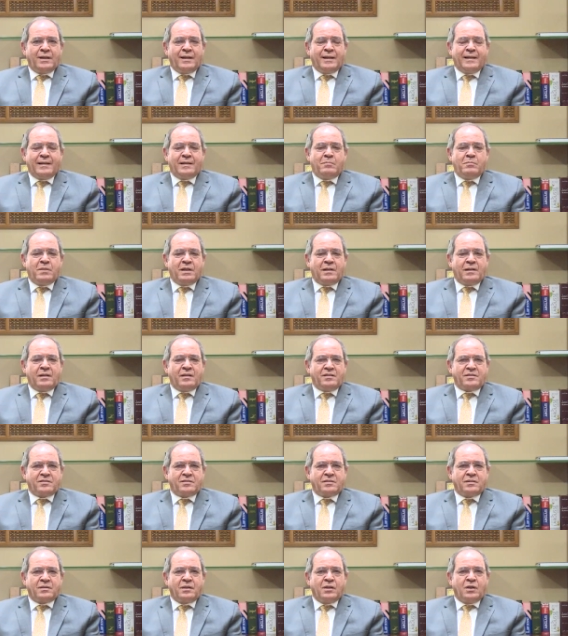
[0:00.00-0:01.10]
in the Middle
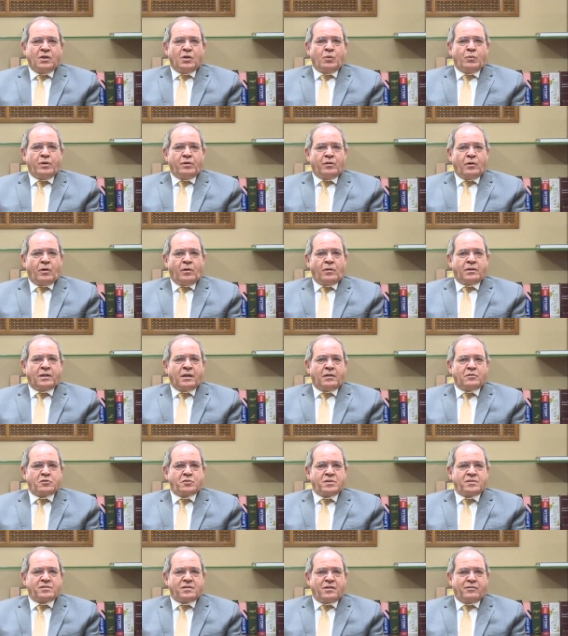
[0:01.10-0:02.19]
East, with all
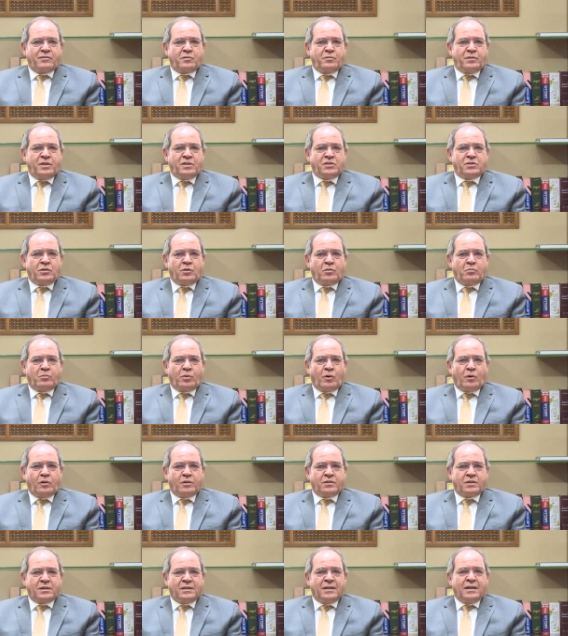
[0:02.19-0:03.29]
countries of the region on
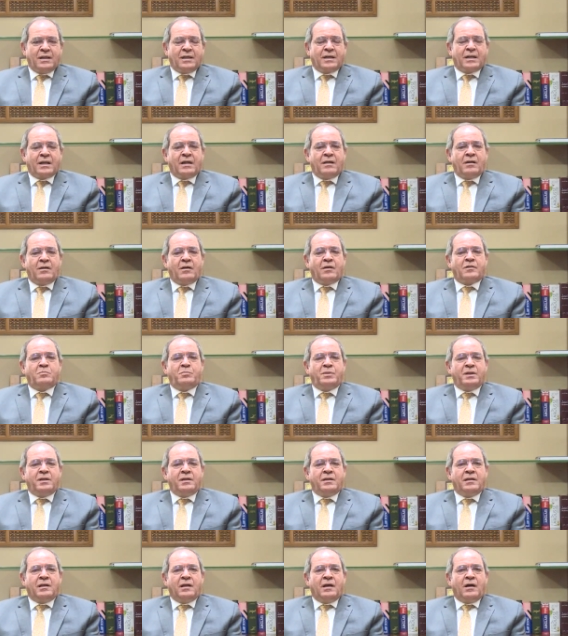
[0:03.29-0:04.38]
board, cannot
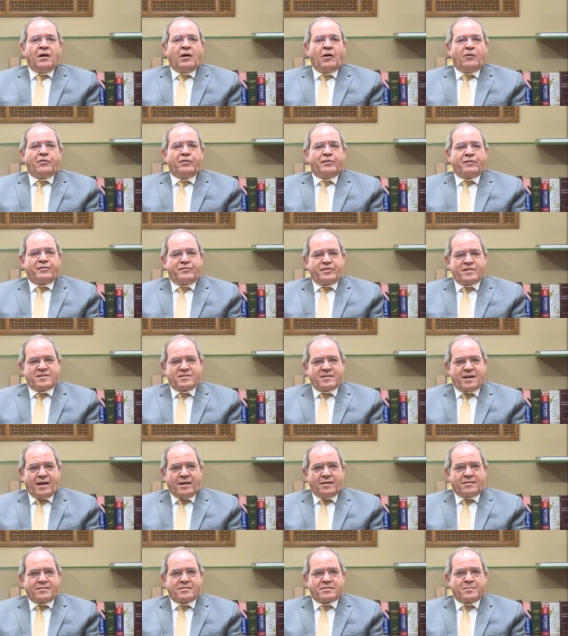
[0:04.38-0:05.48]
be
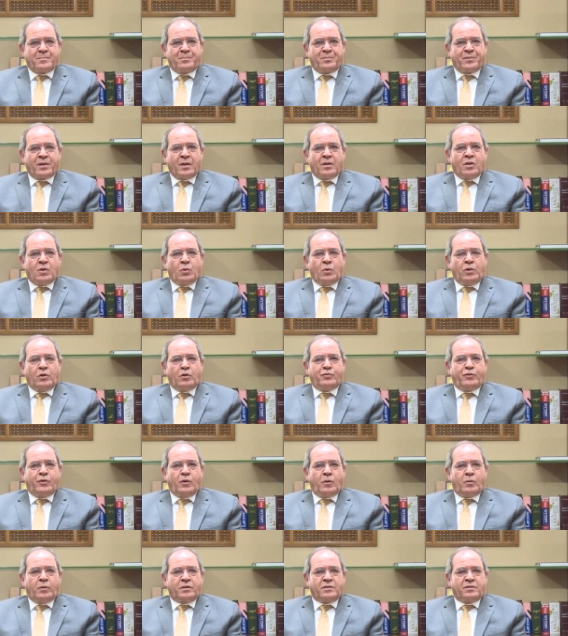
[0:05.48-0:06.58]
overemphasized. We look
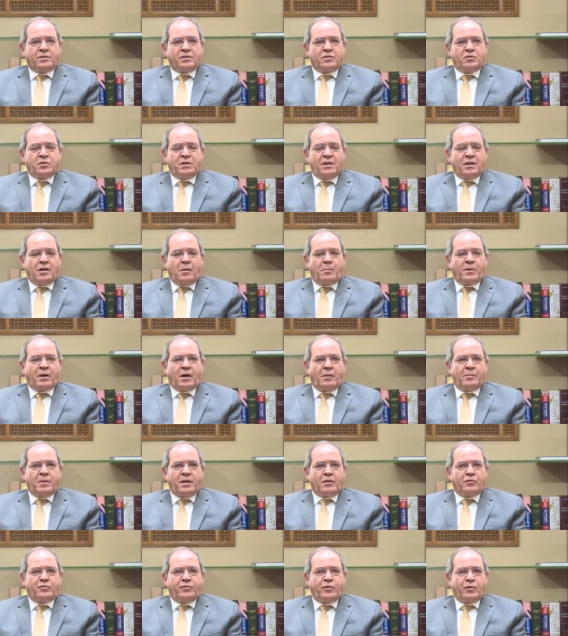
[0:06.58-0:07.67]
forward to the
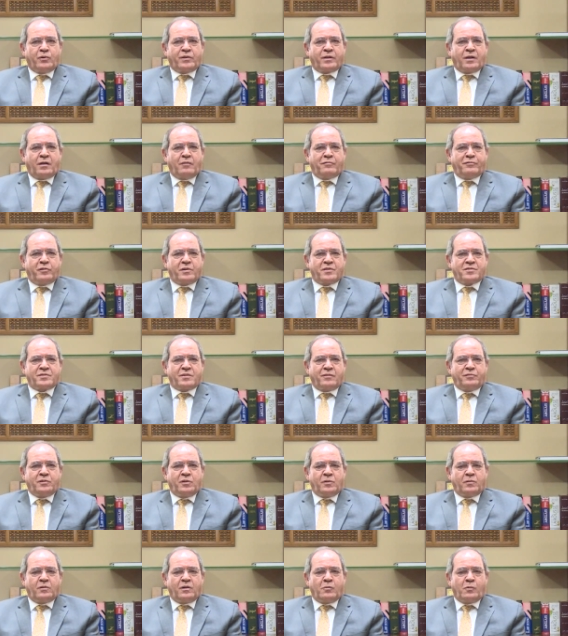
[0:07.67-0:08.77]
upcoming fourth conference of
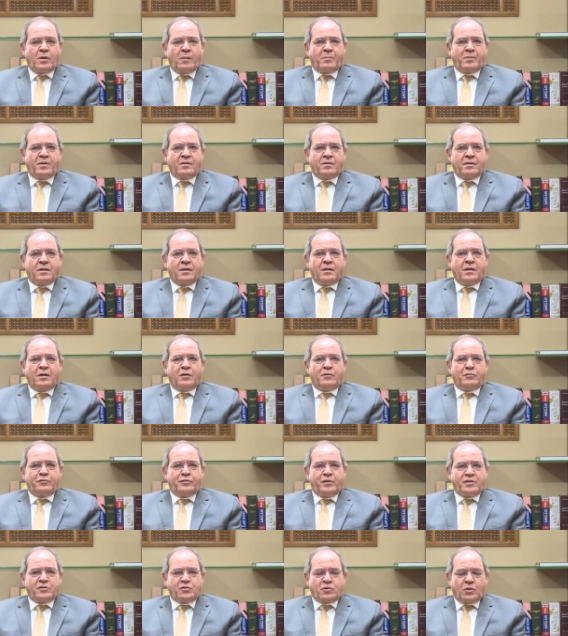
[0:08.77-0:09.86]
nuclear
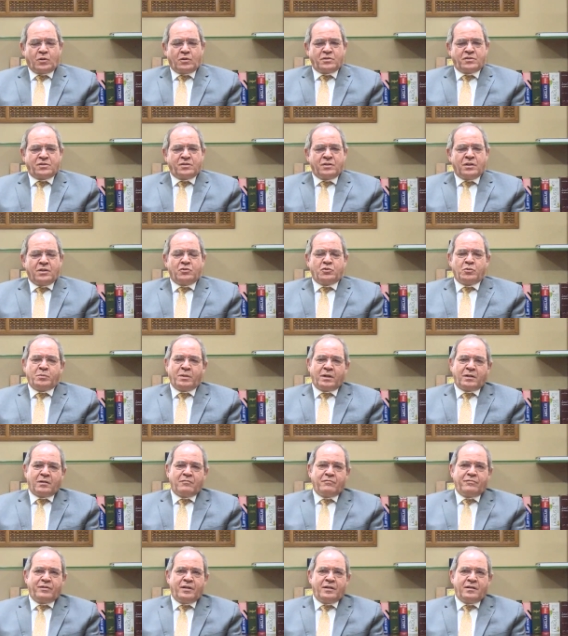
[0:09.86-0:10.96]
weapon-free zones to be
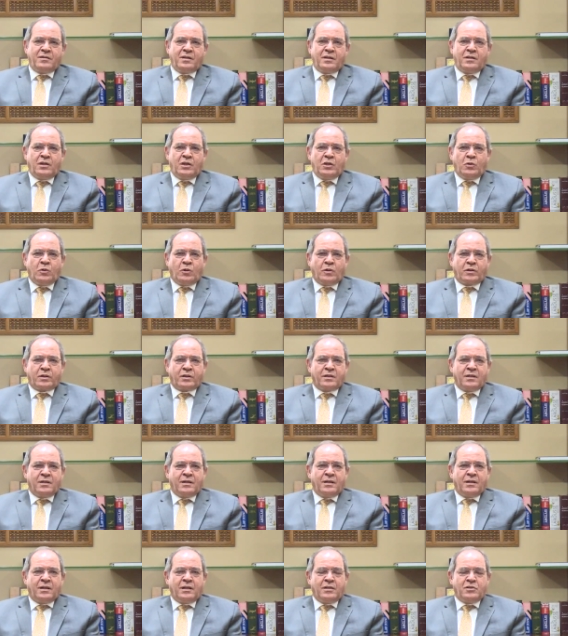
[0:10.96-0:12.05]
convened in New York
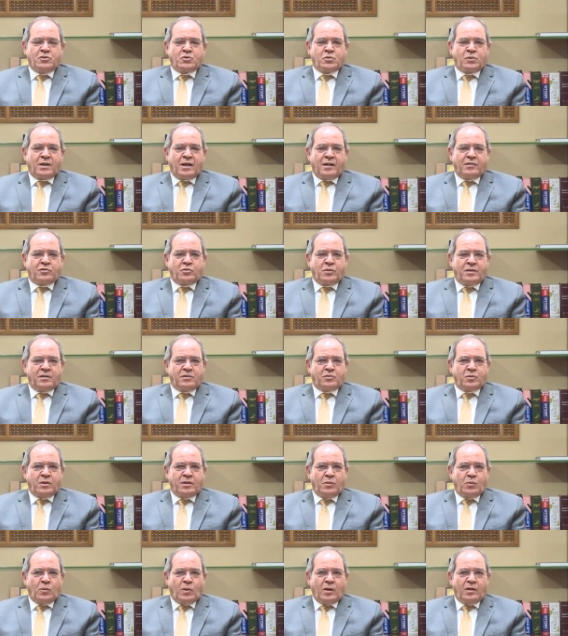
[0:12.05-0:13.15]
in July
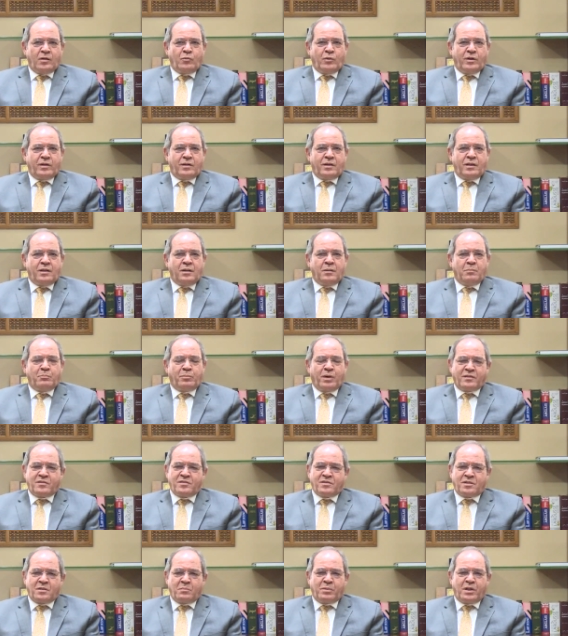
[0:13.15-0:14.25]
2021 with the
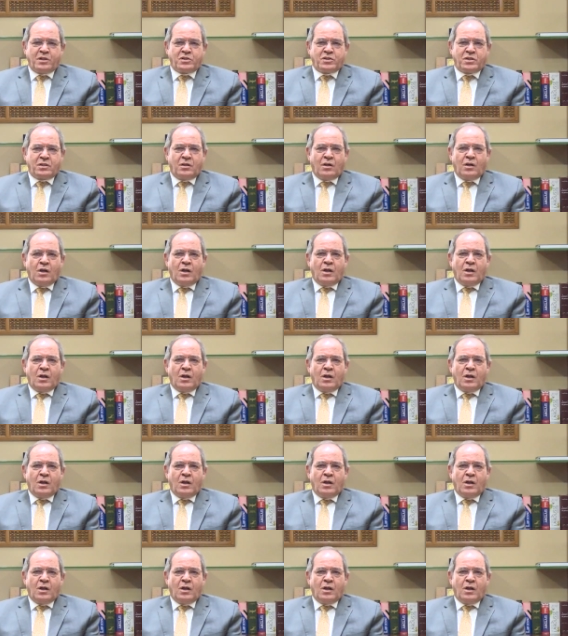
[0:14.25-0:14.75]
participation